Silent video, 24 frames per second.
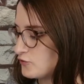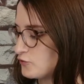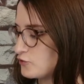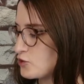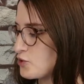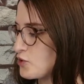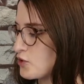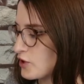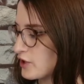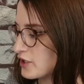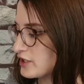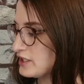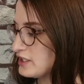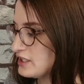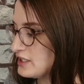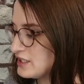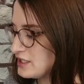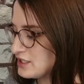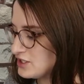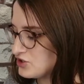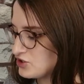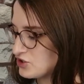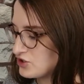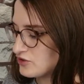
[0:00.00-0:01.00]
for
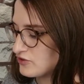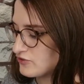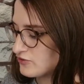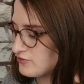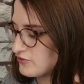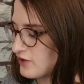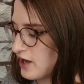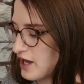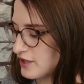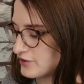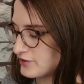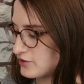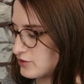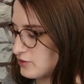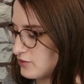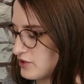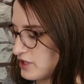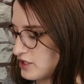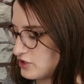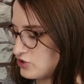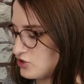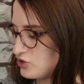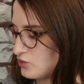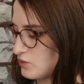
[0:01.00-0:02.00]
each fossil
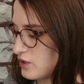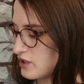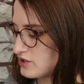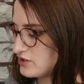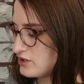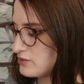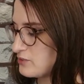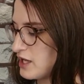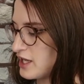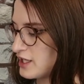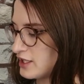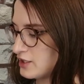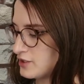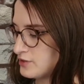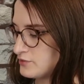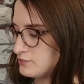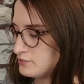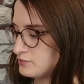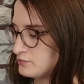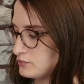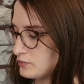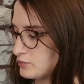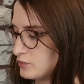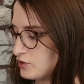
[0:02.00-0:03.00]
that you want to make.
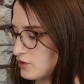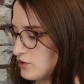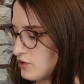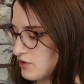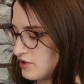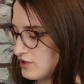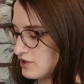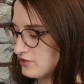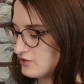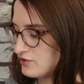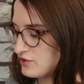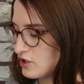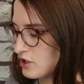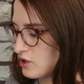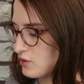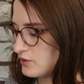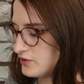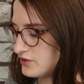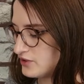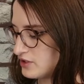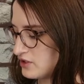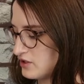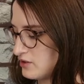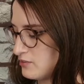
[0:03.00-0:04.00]
So this dough
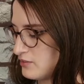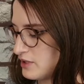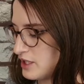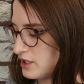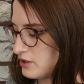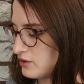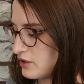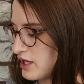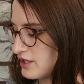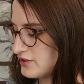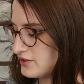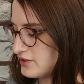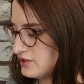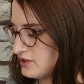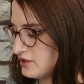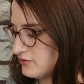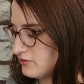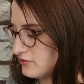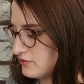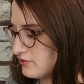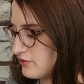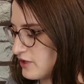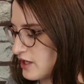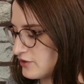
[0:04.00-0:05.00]
is gonna make lots of
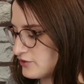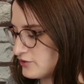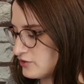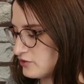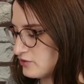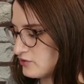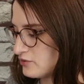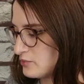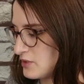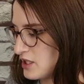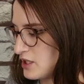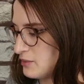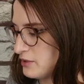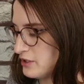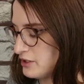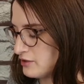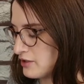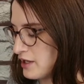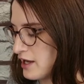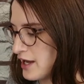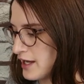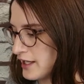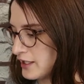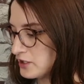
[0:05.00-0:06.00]
different fossils, maybe
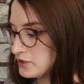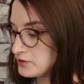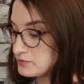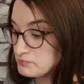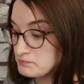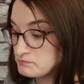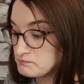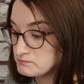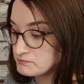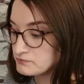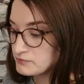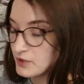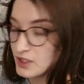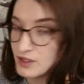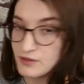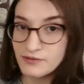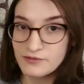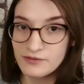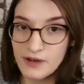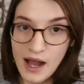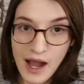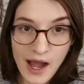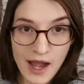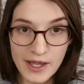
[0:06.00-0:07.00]
like
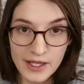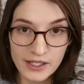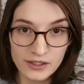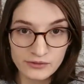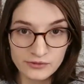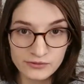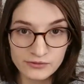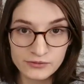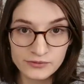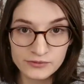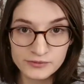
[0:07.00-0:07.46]
five